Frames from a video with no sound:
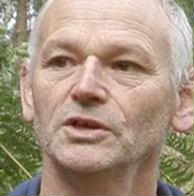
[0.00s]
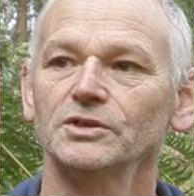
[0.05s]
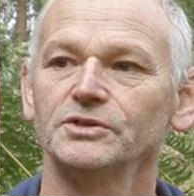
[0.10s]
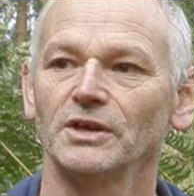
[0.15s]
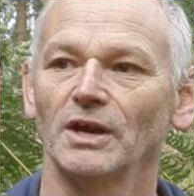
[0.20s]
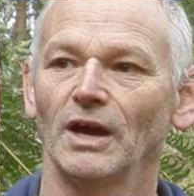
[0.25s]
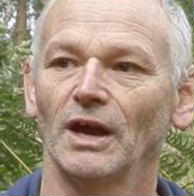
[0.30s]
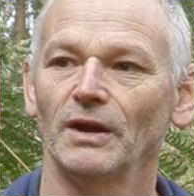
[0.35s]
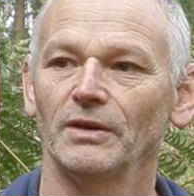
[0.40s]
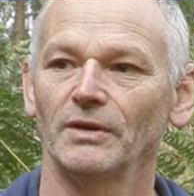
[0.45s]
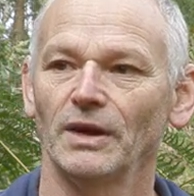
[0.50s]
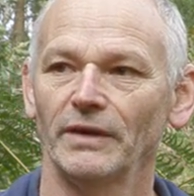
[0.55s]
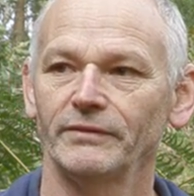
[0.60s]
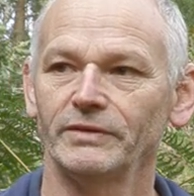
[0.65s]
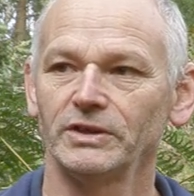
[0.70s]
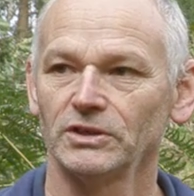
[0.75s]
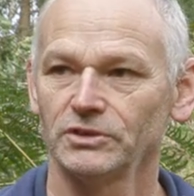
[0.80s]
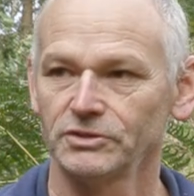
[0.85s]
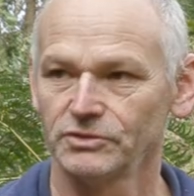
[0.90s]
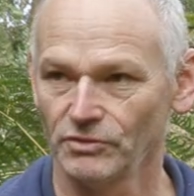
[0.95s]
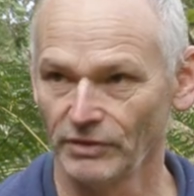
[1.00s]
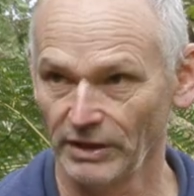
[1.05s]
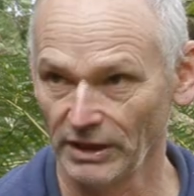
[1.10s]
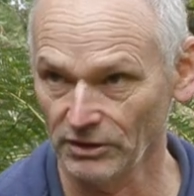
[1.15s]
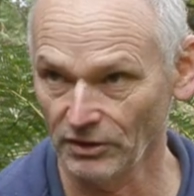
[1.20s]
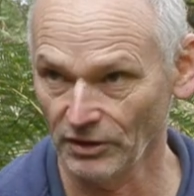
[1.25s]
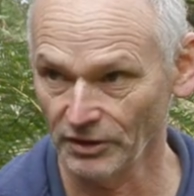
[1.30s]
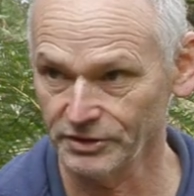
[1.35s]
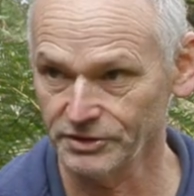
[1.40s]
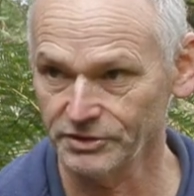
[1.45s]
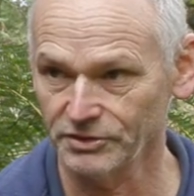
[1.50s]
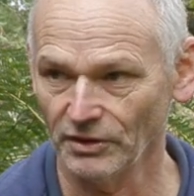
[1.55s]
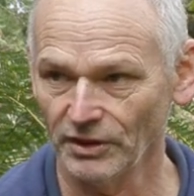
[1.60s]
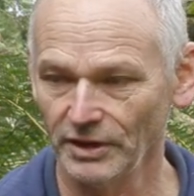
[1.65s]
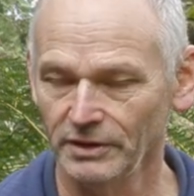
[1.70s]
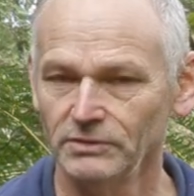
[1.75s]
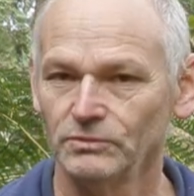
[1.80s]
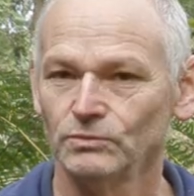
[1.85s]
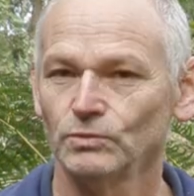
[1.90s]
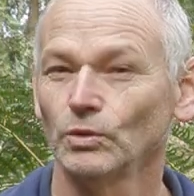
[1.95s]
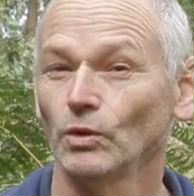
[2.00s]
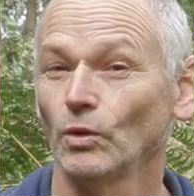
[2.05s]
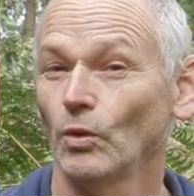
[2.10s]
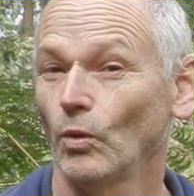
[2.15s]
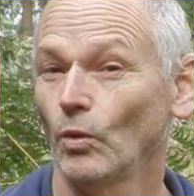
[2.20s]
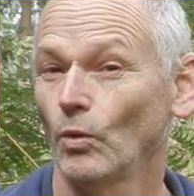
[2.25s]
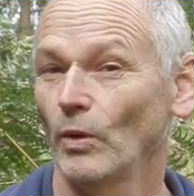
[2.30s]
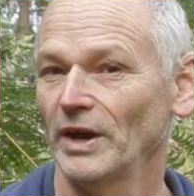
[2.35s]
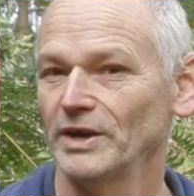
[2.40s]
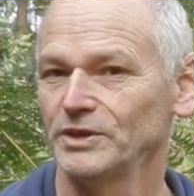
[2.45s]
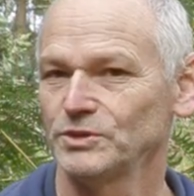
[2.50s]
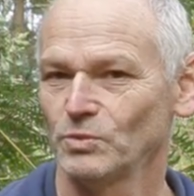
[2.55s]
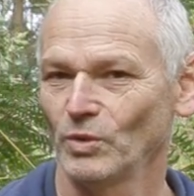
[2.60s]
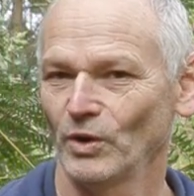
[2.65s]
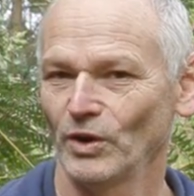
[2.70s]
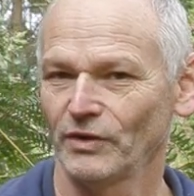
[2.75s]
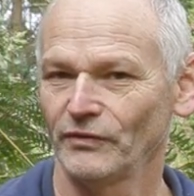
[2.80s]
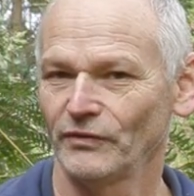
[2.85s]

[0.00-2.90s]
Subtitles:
So having direct line of sight will always work